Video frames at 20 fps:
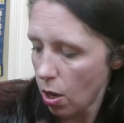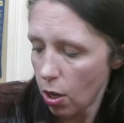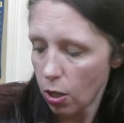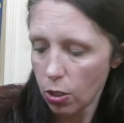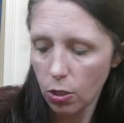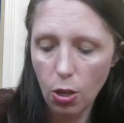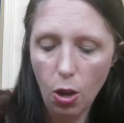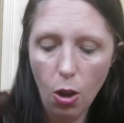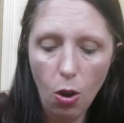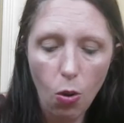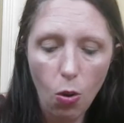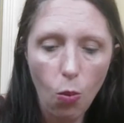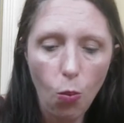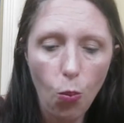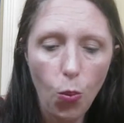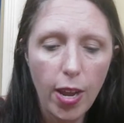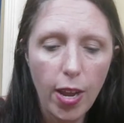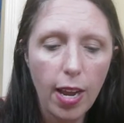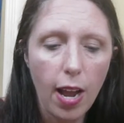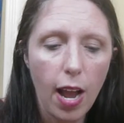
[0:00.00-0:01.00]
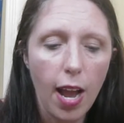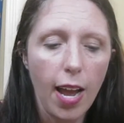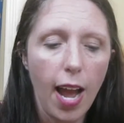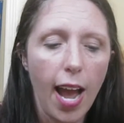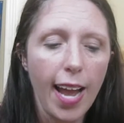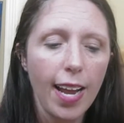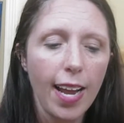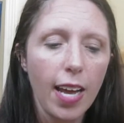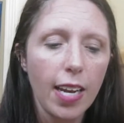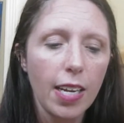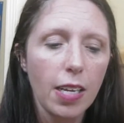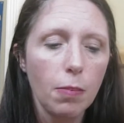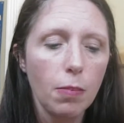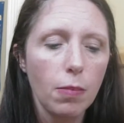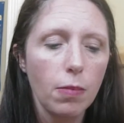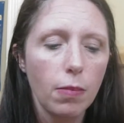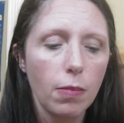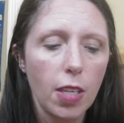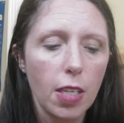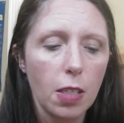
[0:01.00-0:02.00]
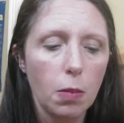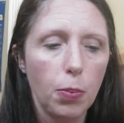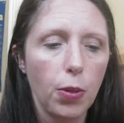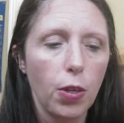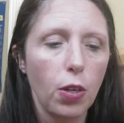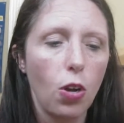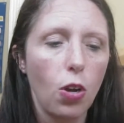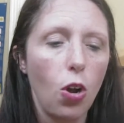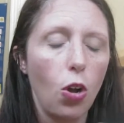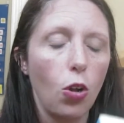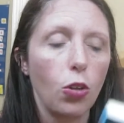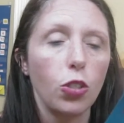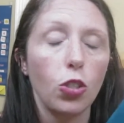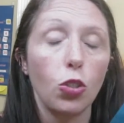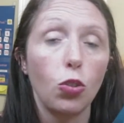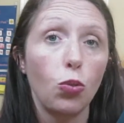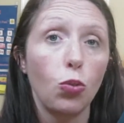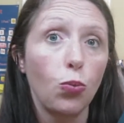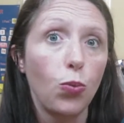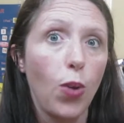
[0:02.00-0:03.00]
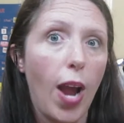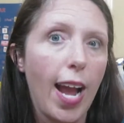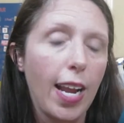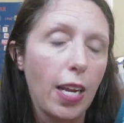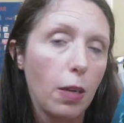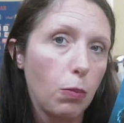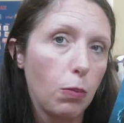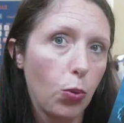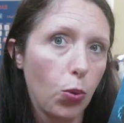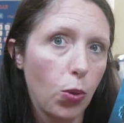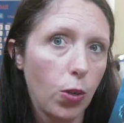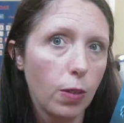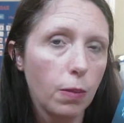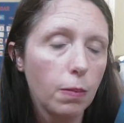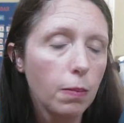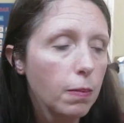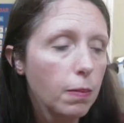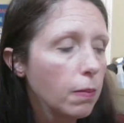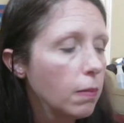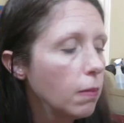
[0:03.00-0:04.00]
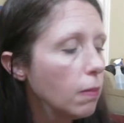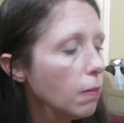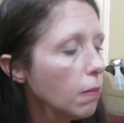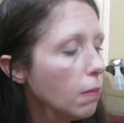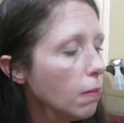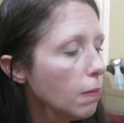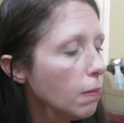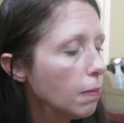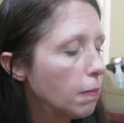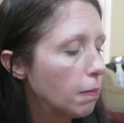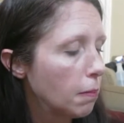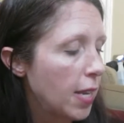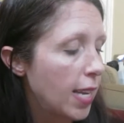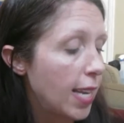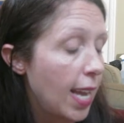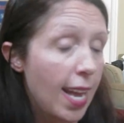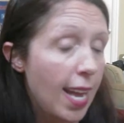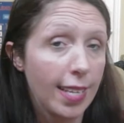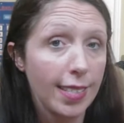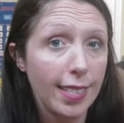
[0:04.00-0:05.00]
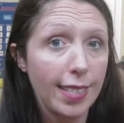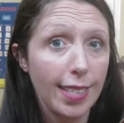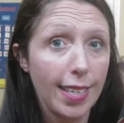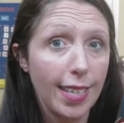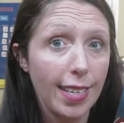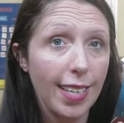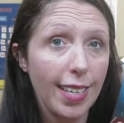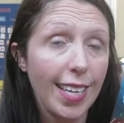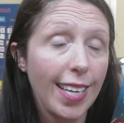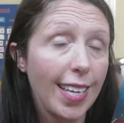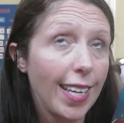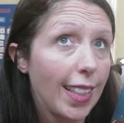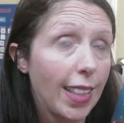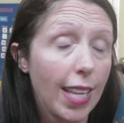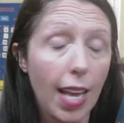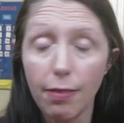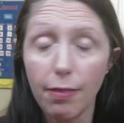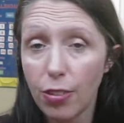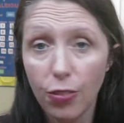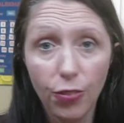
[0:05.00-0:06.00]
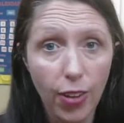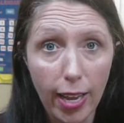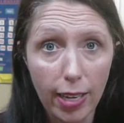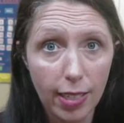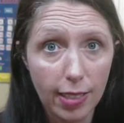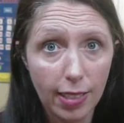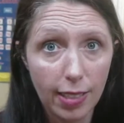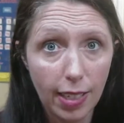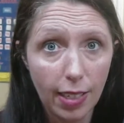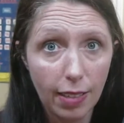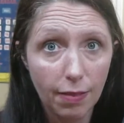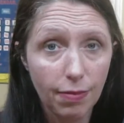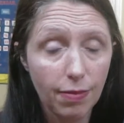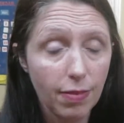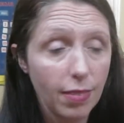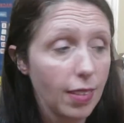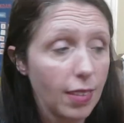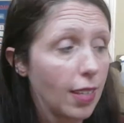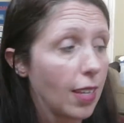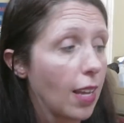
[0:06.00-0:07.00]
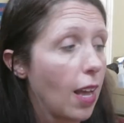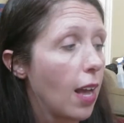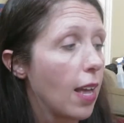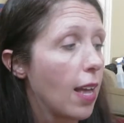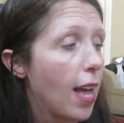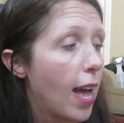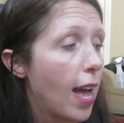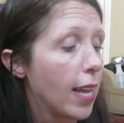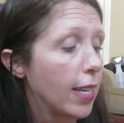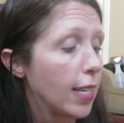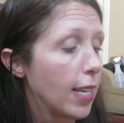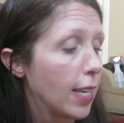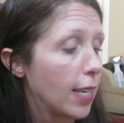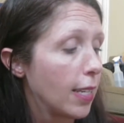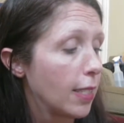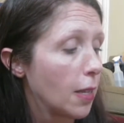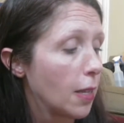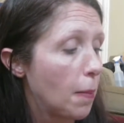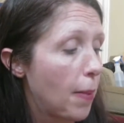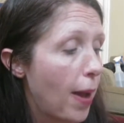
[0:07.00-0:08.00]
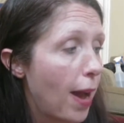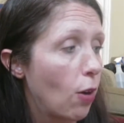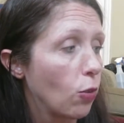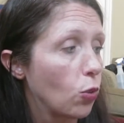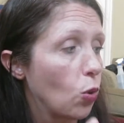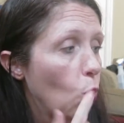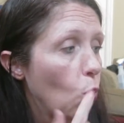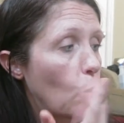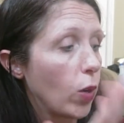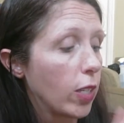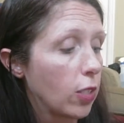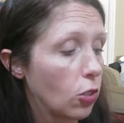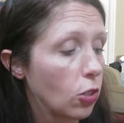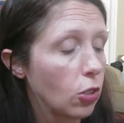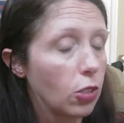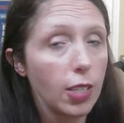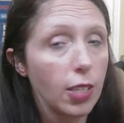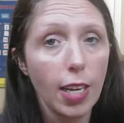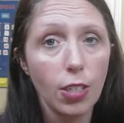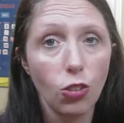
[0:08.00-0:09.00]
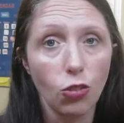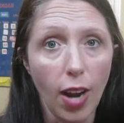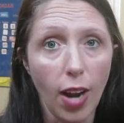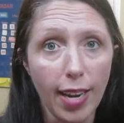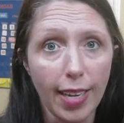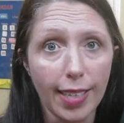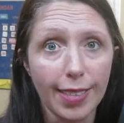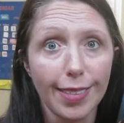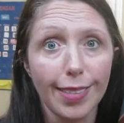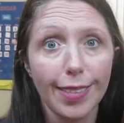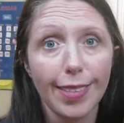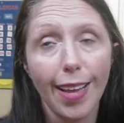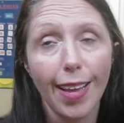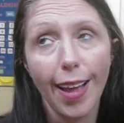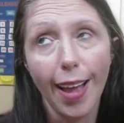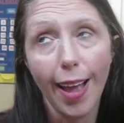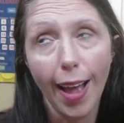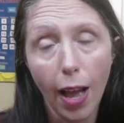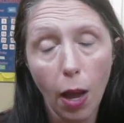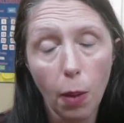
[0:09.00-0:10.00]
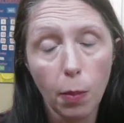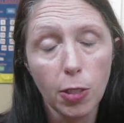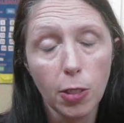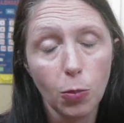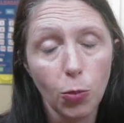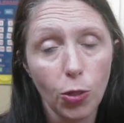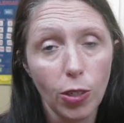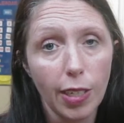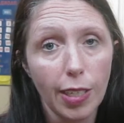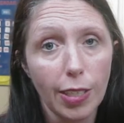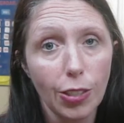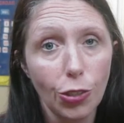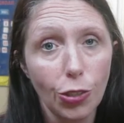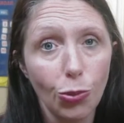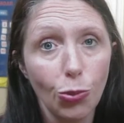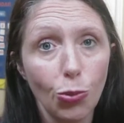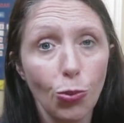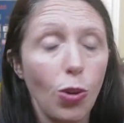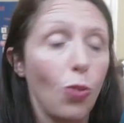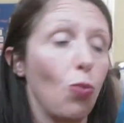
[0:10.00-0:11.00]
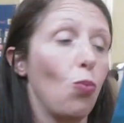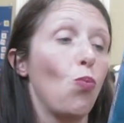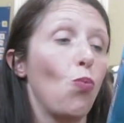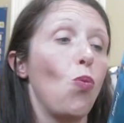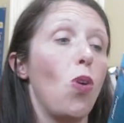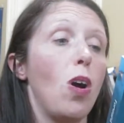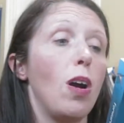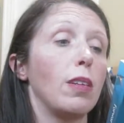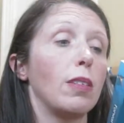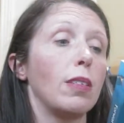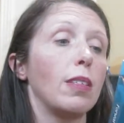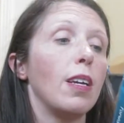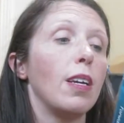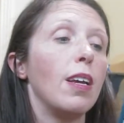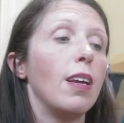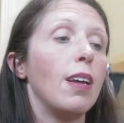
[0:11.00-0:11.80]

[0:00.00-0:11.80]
So I got him this book called Dragonborn because he loves fantasy. And it is about wizards and dragons. How much more can you want?